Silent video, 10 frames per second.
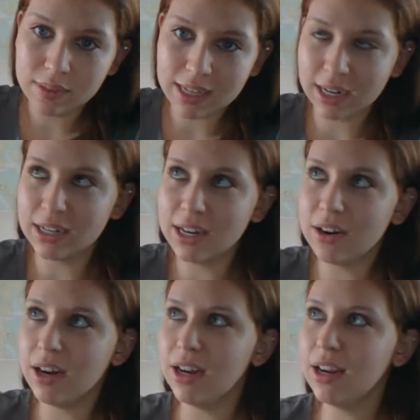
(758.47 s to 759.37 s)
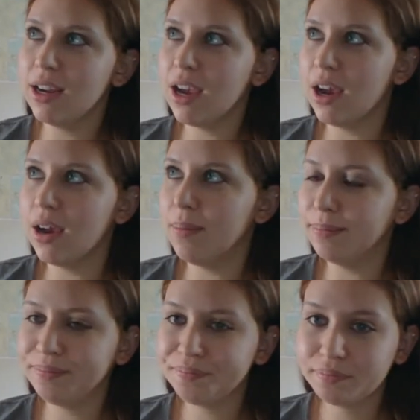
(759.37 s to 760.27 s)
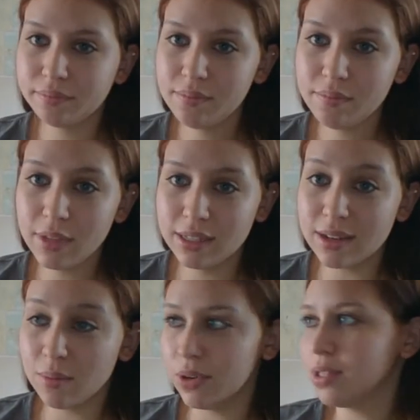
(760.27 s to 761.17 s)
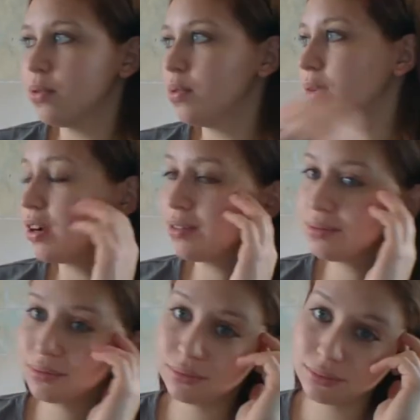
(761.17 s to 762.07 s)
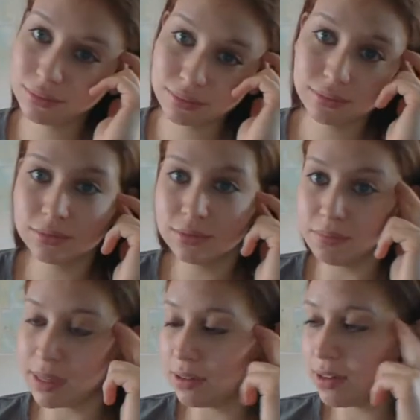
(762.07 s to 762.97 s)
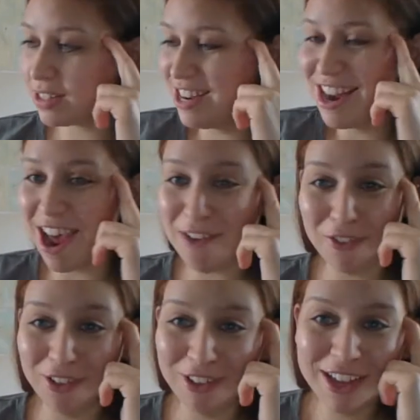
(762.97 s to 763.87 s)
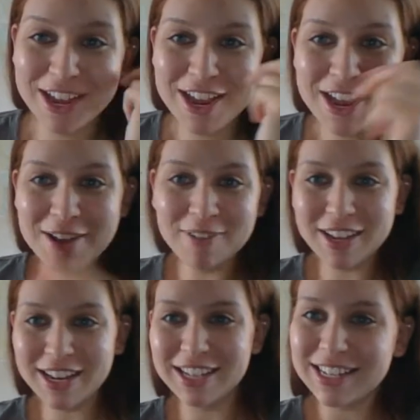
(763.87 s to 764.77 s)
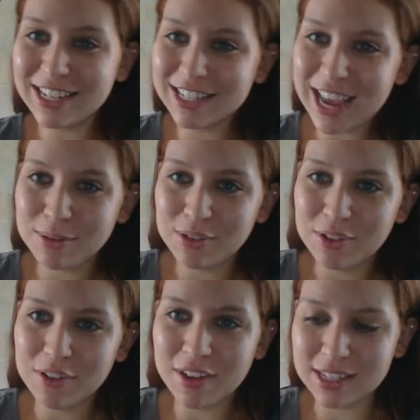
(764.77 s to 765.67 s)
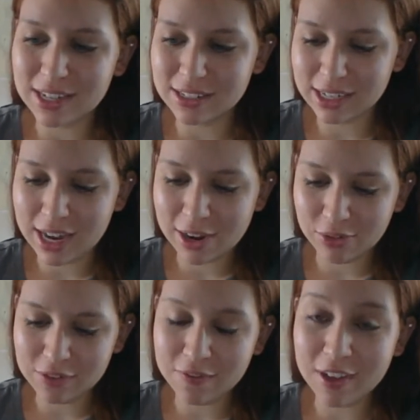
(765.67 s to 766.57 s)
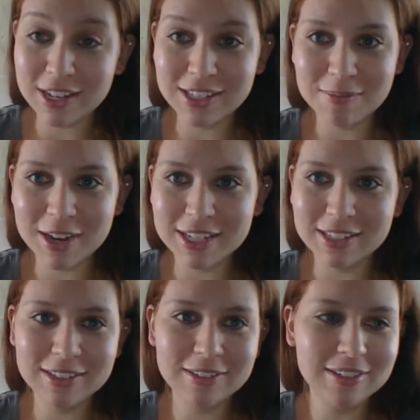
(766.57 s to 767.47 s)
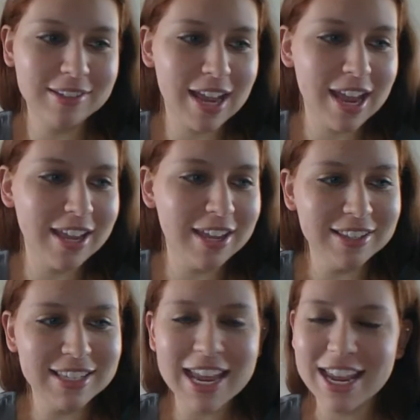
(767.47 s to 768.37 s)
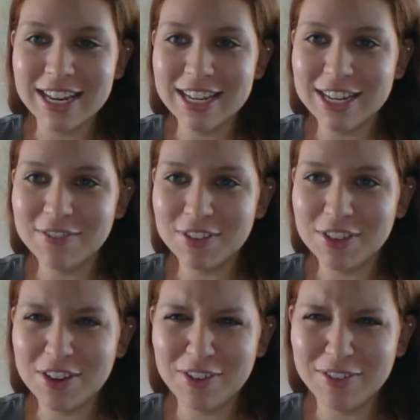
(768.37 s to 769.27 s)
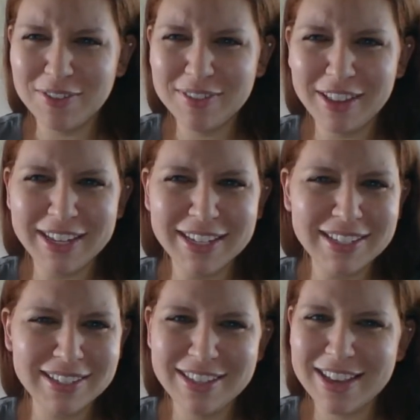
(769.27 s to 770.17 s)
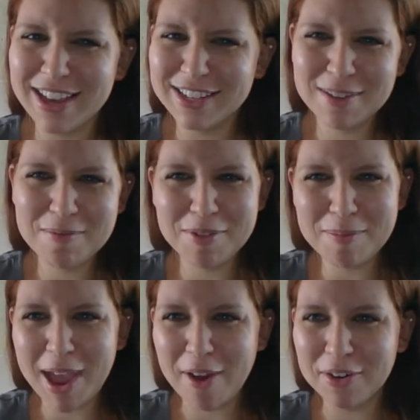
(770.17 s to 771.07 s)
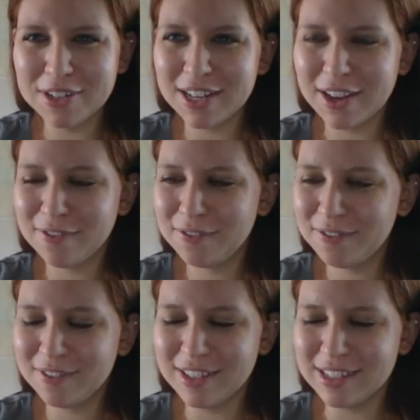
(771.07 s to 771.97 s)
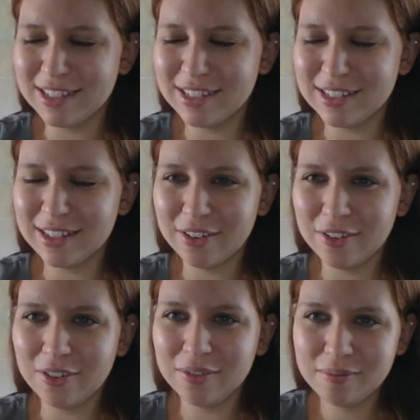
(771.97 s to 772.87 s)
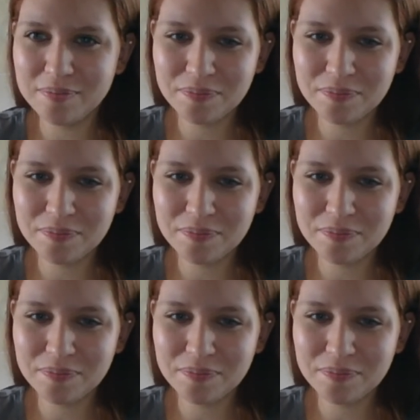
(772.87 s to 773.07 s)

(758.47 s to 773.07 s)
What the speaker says: secondary. In some ways it would work better as a novel, but it's absolutely fantastic, and I will defend it to my dying day, even though, like, yeah, some of the power stuff is a little,